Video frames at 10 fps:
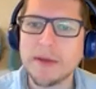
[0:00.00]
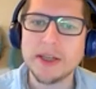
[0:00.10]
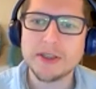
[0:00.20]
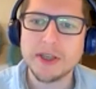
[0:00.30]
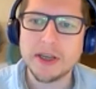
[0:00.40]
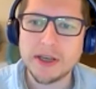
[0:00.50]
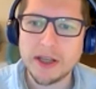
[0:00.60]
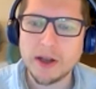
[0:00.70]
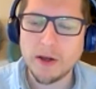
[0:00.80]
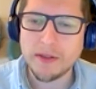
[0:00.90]
there's
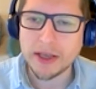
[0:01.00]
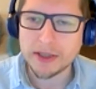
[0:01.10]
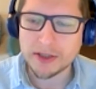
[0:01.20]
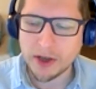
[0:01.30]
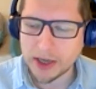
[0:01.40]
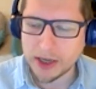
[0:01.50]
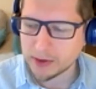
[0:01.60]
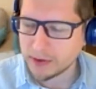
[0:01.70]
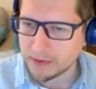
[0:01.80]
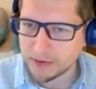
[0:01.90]
a lot of things that I
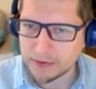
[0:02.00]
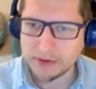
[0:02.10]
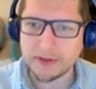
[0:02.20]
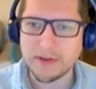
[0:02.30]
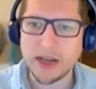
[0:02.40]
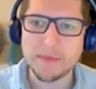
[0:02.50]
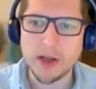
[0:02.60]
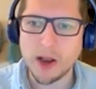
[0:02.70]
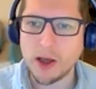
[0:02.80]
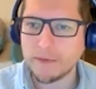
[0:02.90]
sort of develop
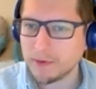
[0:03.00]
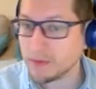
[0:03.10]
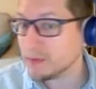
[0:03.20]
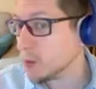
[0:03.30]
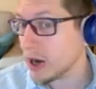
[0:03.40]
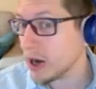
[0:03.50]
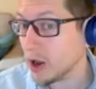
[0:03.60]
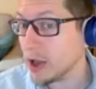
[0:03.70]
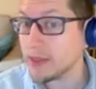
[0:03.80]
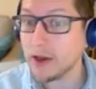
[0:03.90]
and learn from one
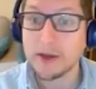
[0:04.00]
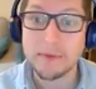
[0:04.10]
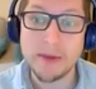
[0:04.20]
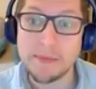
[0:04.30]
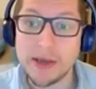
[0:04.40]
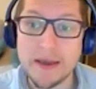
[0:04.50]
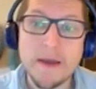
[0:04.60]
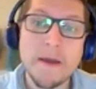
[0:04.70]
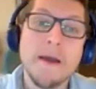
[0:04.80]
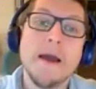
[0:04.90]
client that I can maybe
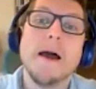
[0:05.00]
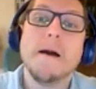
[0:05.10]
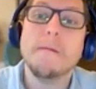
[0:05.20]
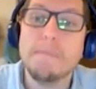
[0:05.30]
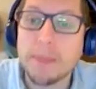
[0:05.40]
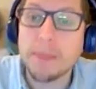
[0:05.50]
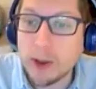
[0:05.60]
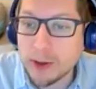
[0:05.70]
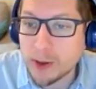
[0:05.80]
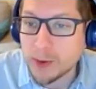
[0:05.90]

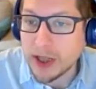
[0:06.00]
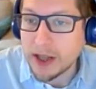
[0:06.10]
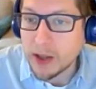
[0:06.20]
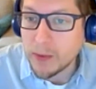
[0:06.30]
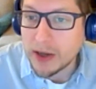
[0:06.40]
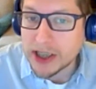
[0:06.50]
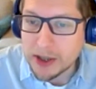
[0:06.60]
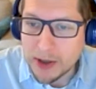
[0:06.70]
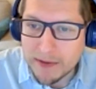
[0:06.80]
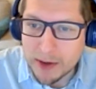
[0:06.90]
use with another one. So
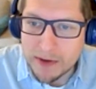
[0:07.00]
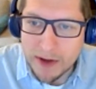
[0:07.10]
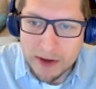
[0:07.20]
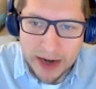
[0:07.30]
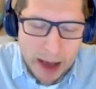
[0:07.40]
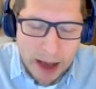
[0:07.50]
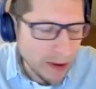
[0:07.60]
they do have a lot of overlap.